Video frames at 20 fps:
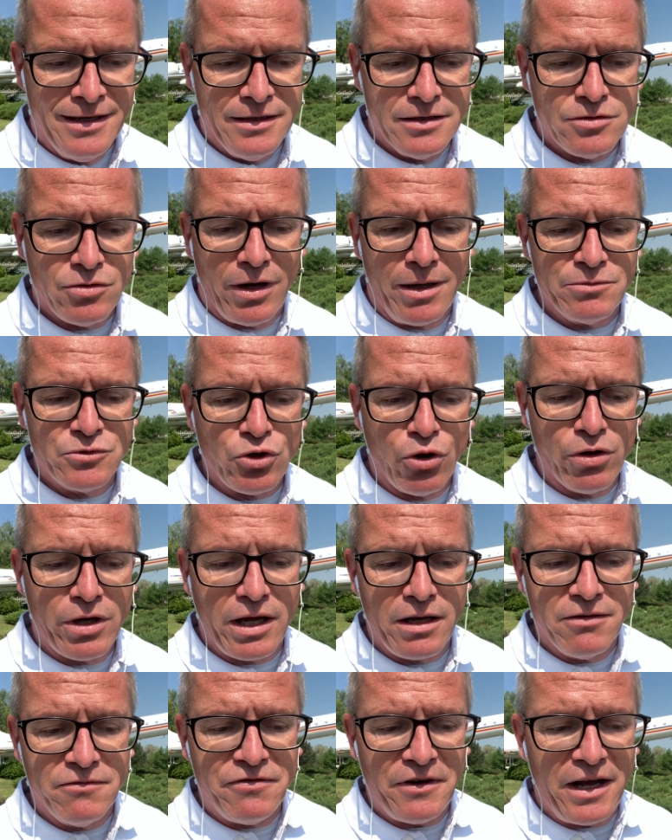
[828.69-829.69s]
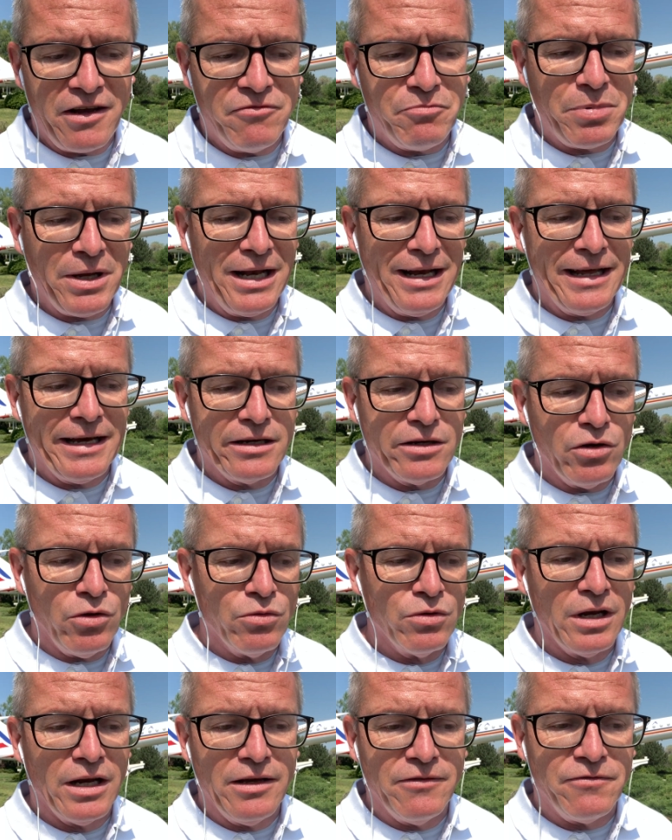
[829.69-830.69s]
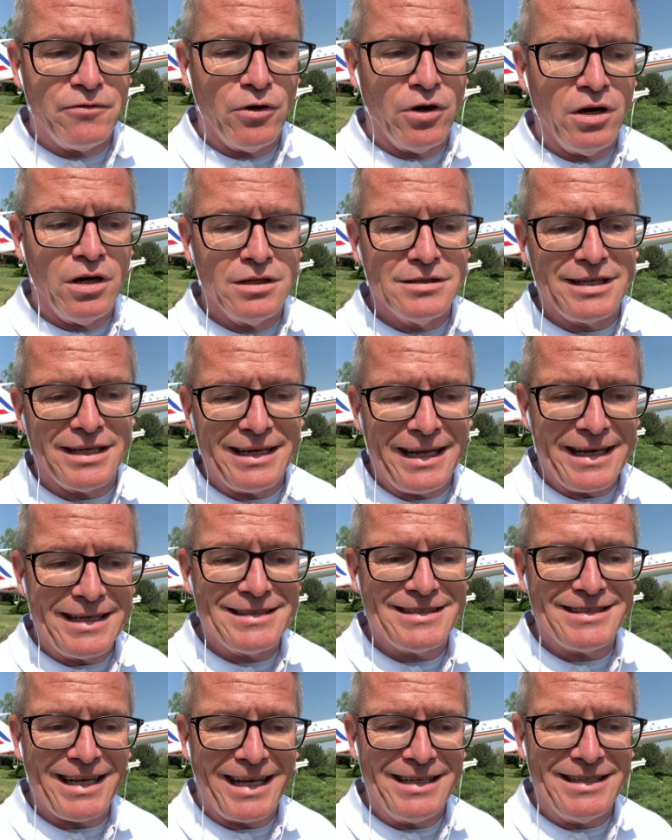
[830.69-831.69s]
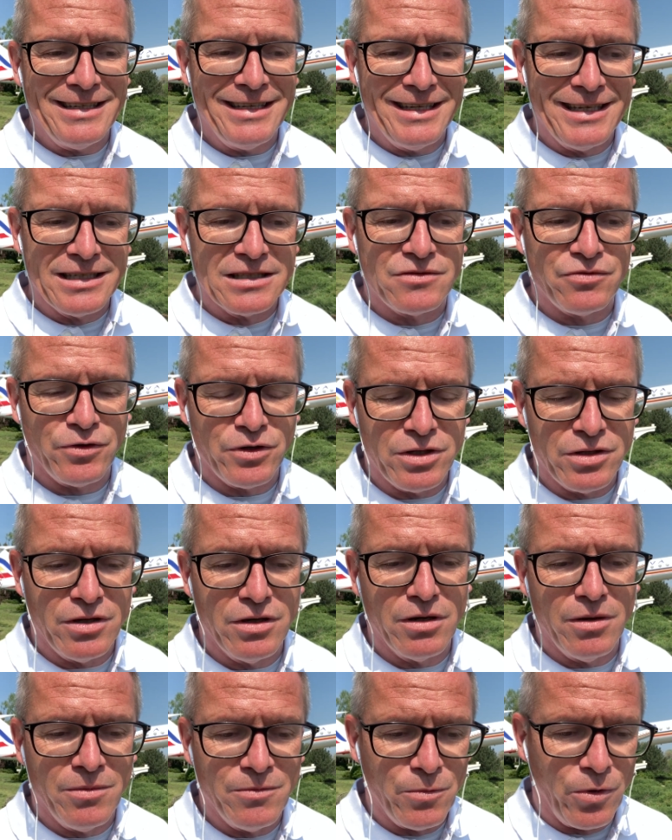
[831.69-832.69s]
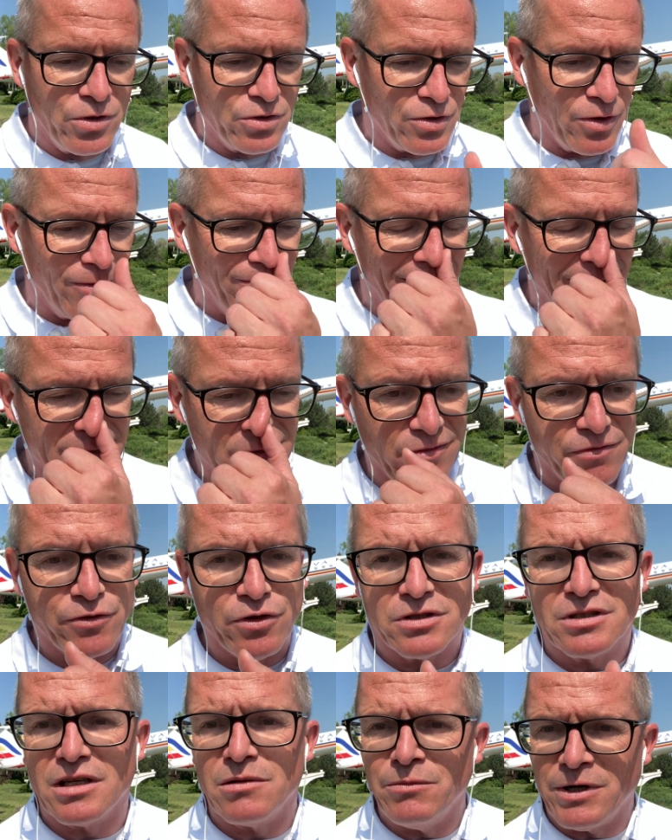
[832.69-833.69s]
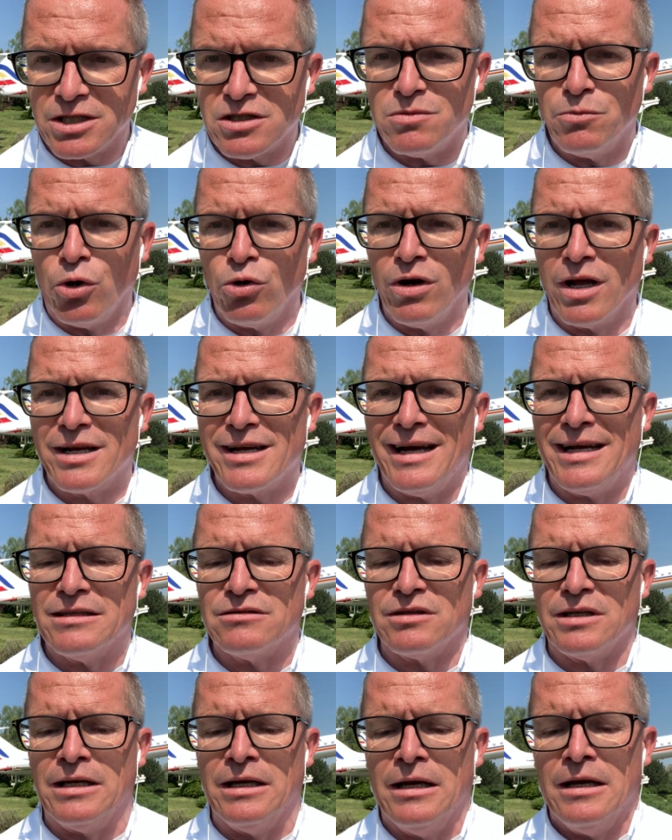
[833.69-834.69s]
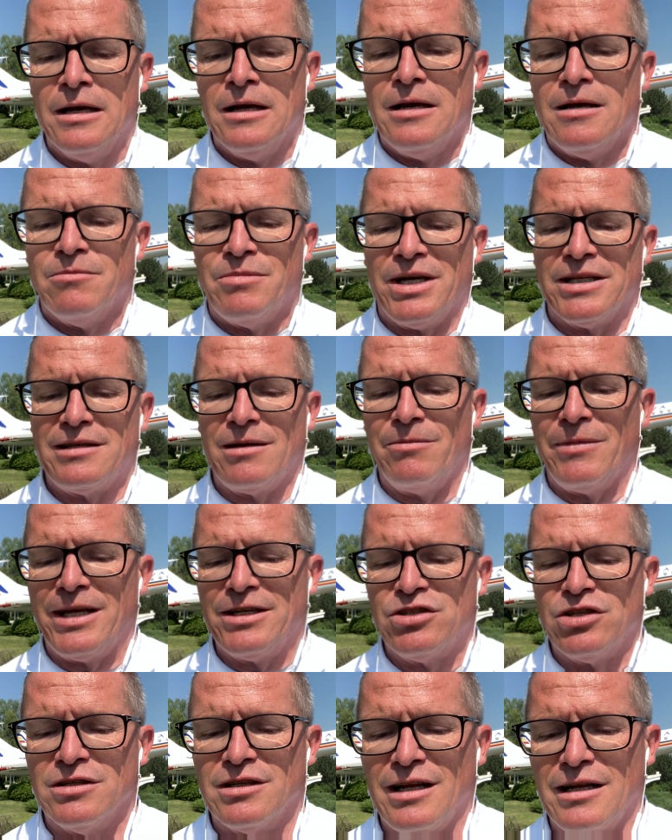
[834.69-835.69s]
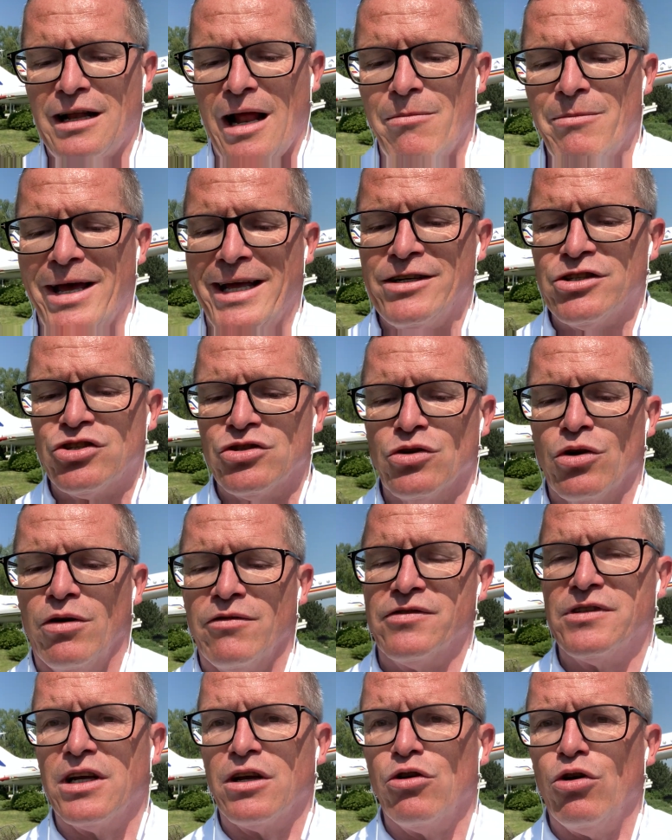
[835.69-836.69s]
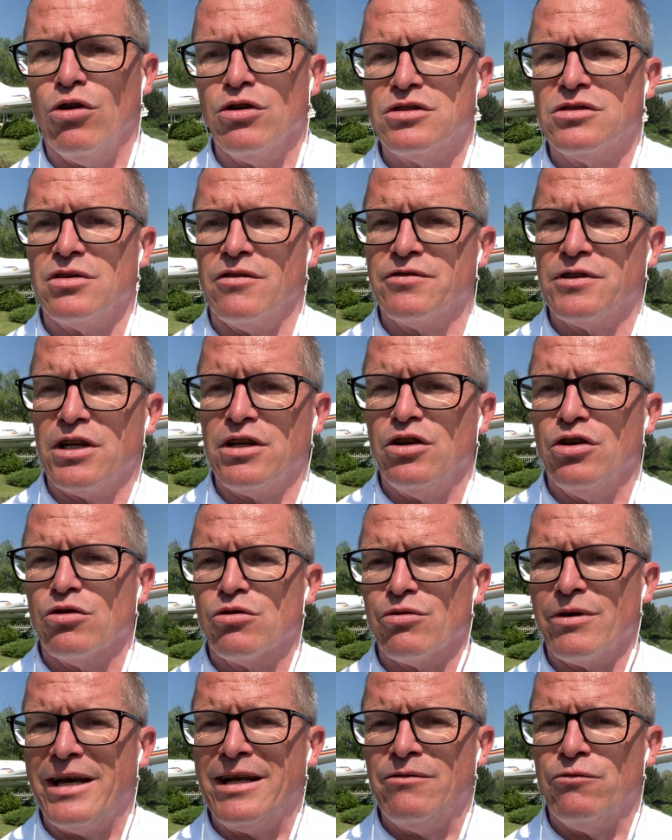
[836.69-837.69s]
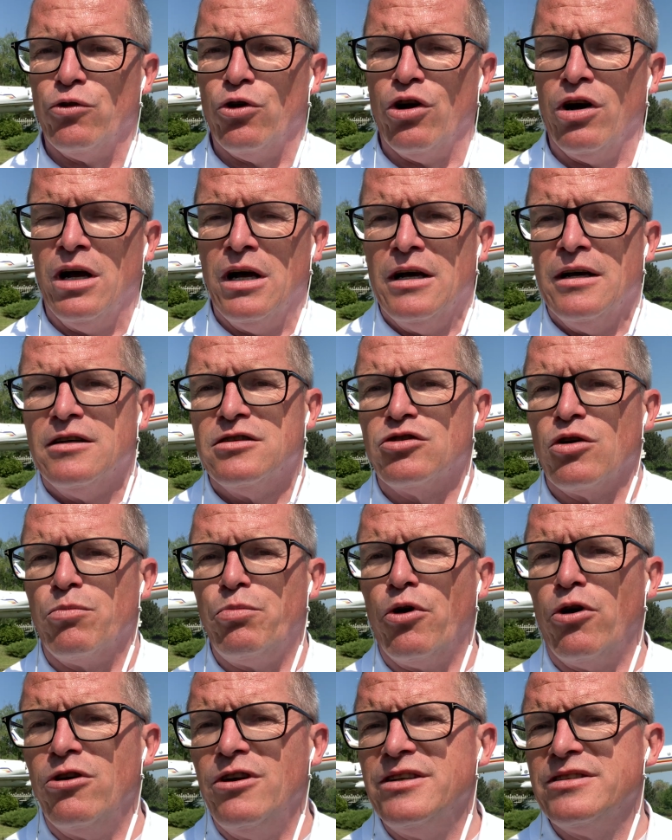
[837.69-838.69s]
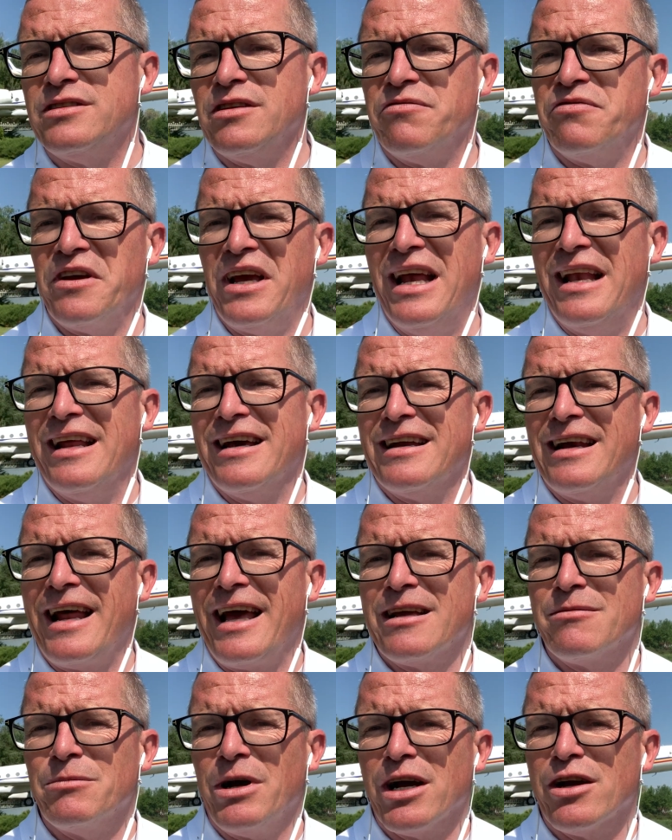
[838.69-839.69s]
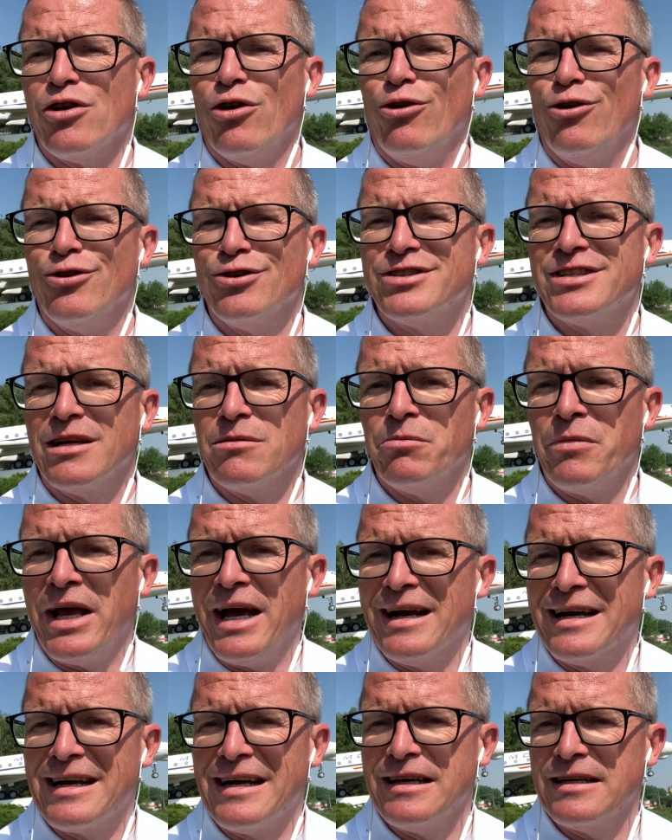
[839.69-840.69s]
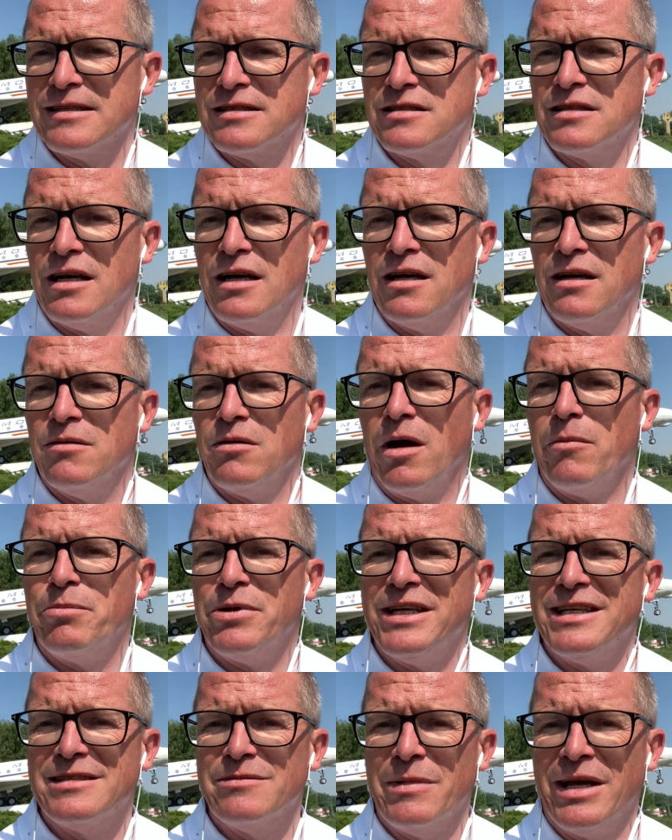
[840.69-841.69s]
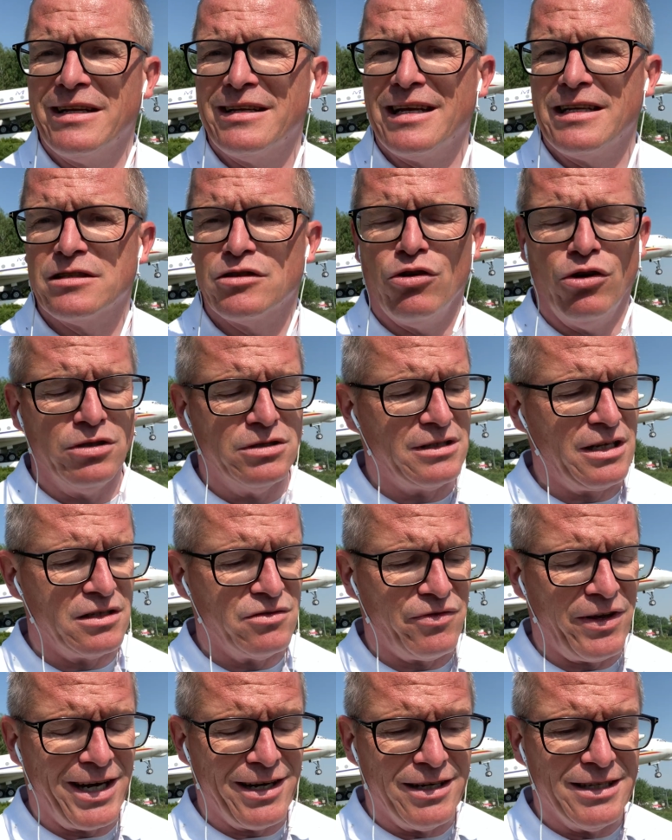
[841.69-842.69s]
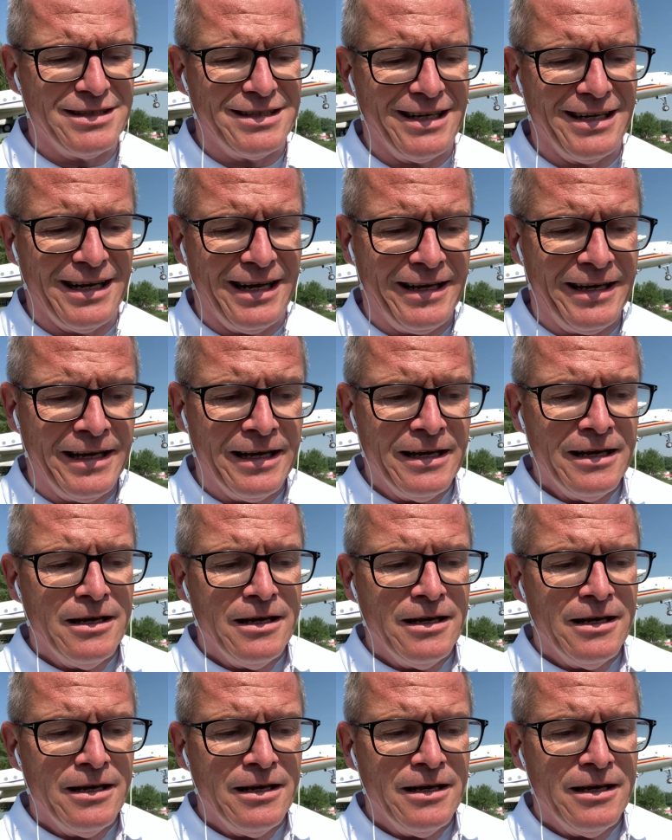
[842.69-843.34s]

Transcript: so I'm talking 5 billion only for the next 10 years for Moldova. It's of course a much smaller country, but imagine the dimension of the cost of the Ukraine war. So policy failure like Macron's and Merkel's appeasement has cost us very dearly.